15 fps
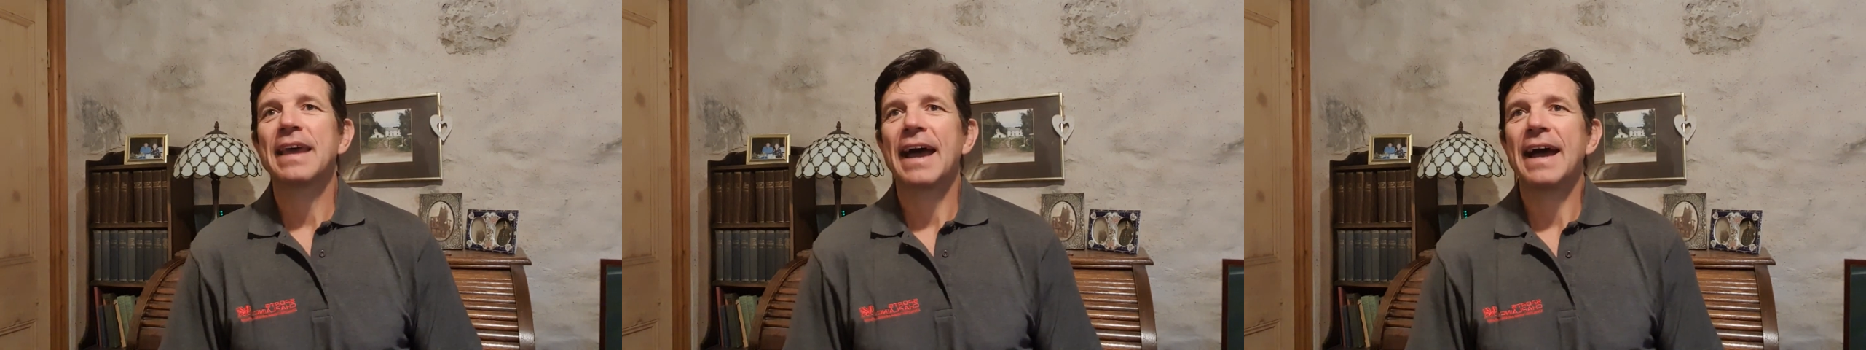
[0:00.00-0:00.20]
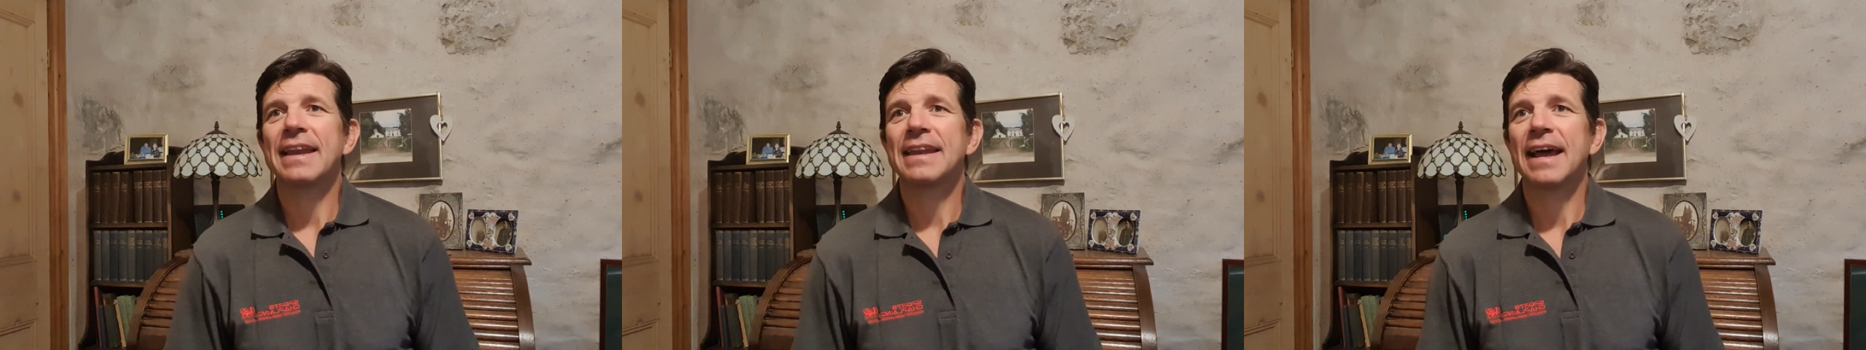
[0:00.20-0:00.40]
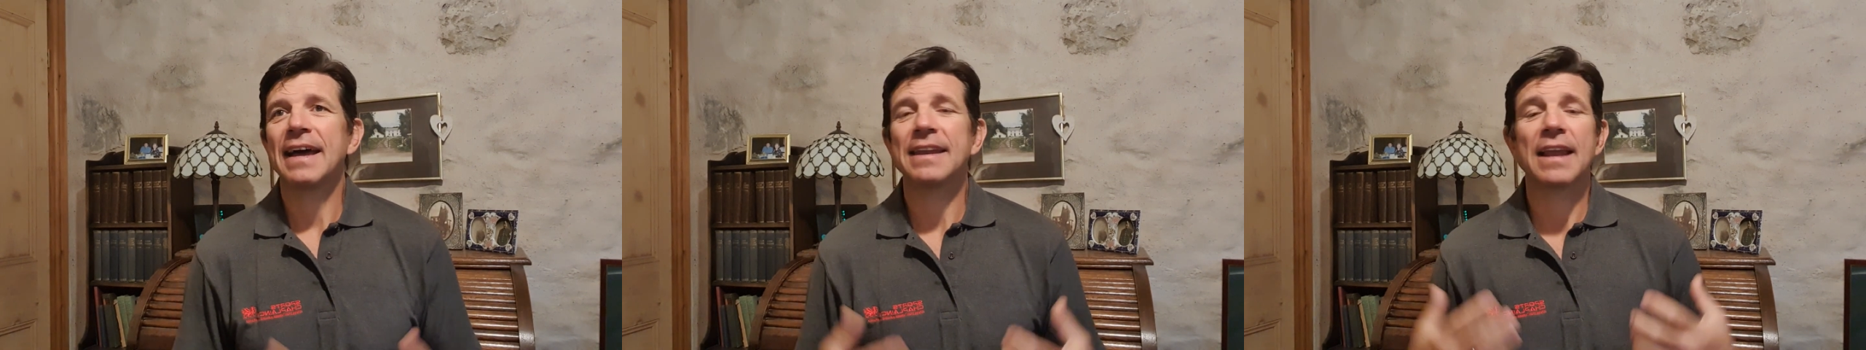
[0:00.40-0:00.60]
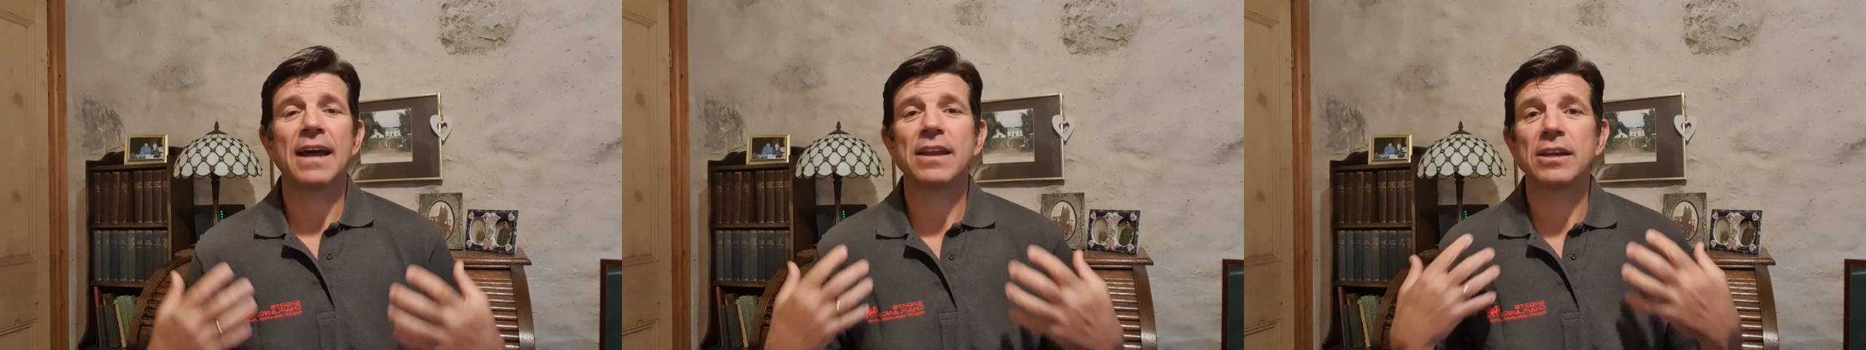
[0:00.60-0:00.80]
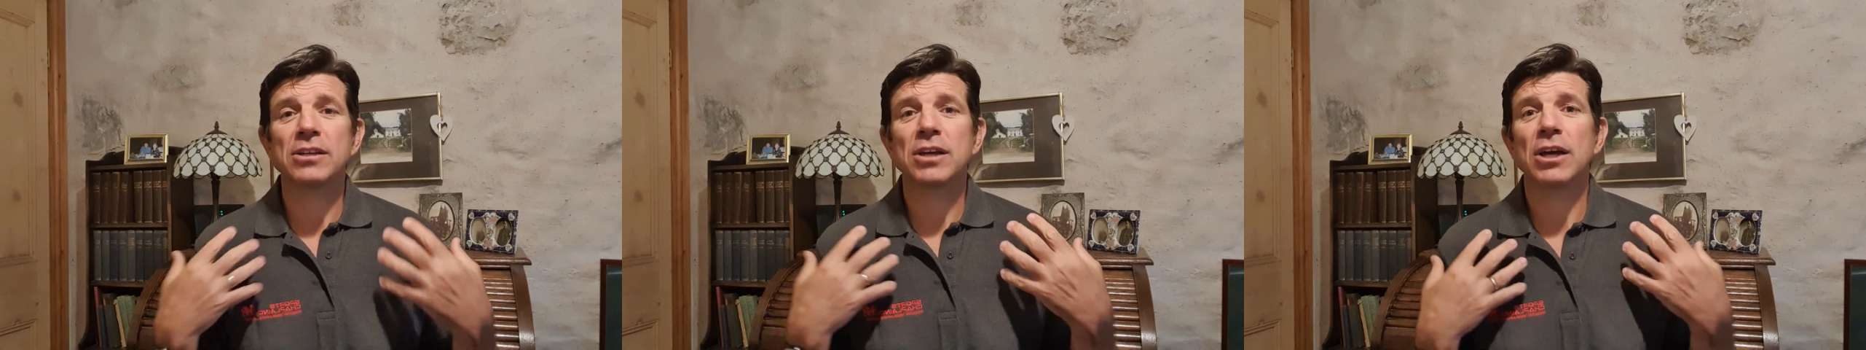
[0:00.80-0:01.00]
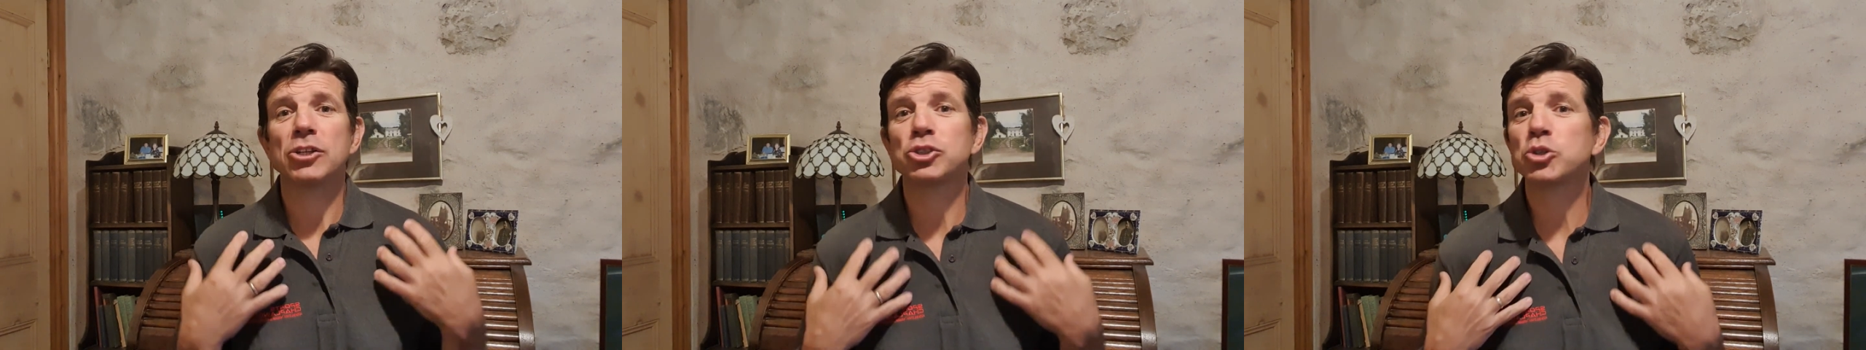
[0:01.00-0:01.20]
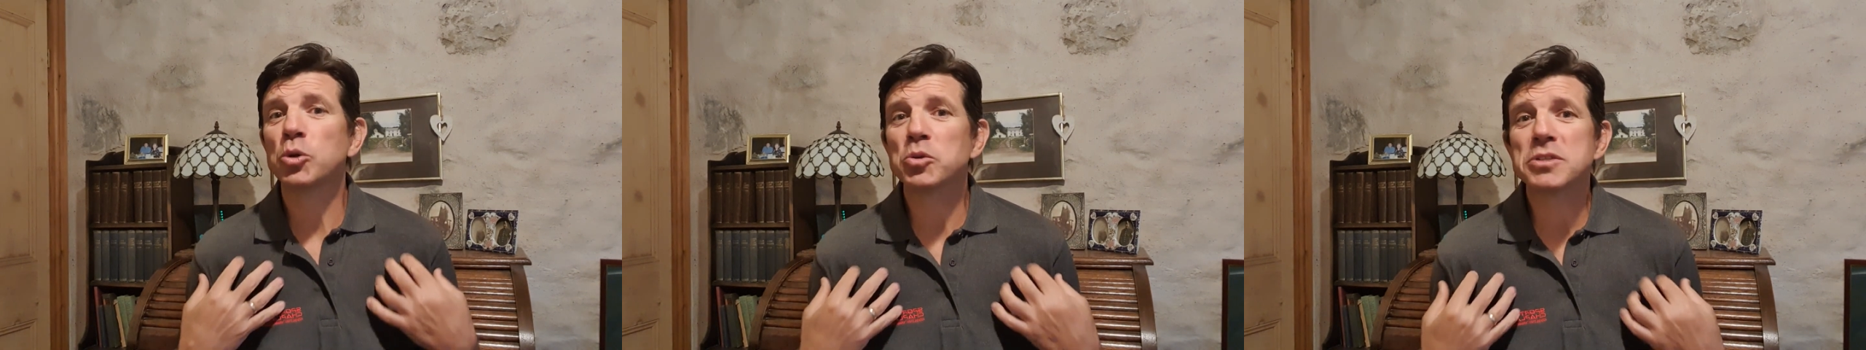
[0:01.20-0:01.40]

and a short